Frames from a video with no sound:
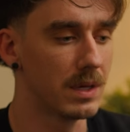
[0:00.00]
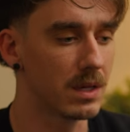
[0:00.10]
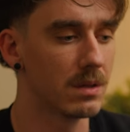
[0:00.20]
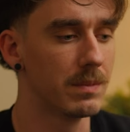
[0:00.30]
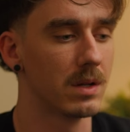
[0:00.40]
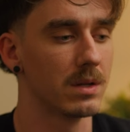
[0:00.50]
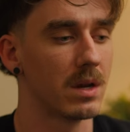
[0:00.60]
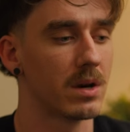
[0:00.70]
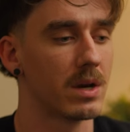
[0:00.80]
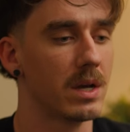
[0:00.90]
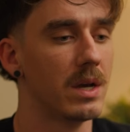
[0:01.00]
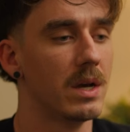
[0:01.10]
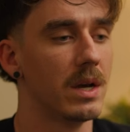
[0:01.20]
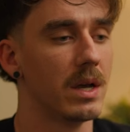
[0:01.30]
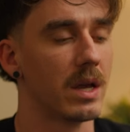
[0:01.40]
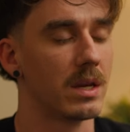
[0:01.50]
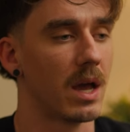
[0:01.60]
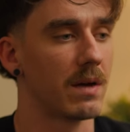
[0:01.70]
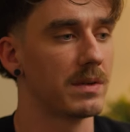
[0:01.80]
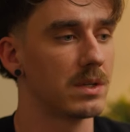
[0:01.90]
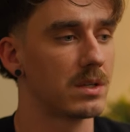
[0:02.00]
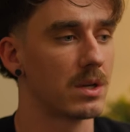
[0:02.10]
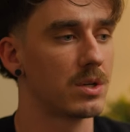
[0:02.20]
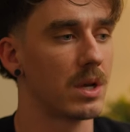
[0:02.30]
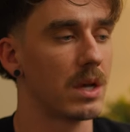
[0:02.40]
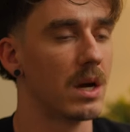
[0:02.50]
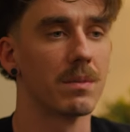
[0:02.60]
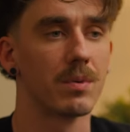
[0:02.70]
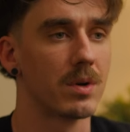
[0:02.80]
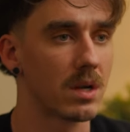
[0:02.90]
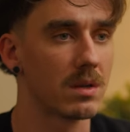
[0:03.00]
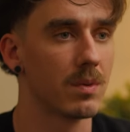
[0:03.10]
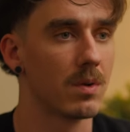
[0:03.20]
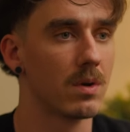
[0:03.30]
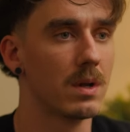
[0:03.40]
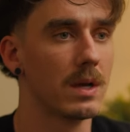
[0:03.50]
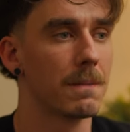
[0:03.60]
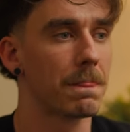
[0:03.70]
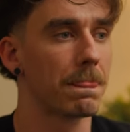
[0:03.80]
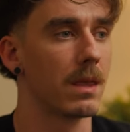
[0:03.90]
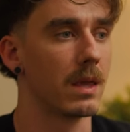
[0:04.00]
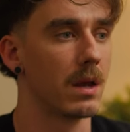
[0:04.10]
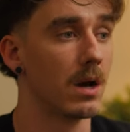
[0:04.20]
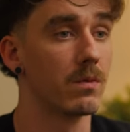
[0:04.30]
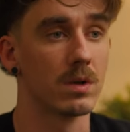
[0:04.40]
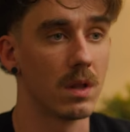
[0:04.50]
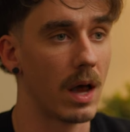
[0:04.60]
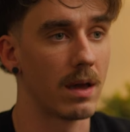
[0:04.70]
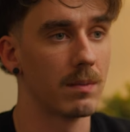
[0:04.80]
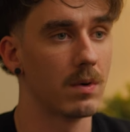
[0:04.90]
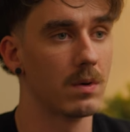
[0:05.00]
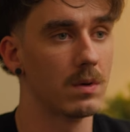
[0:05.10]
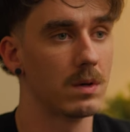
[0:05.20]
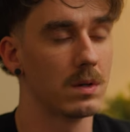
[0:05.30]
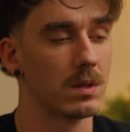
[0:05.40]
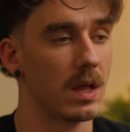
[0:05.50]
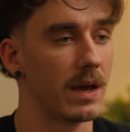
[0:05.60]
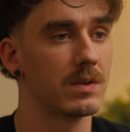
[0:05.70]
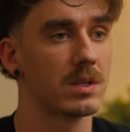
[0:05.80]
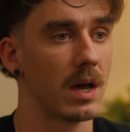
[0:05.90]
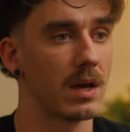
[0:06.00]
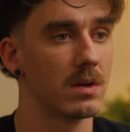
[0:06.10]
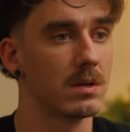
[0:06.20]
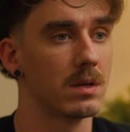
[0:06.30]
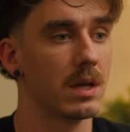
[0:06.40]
Being in the military and having such a unpredictable and unreliable lifestyle,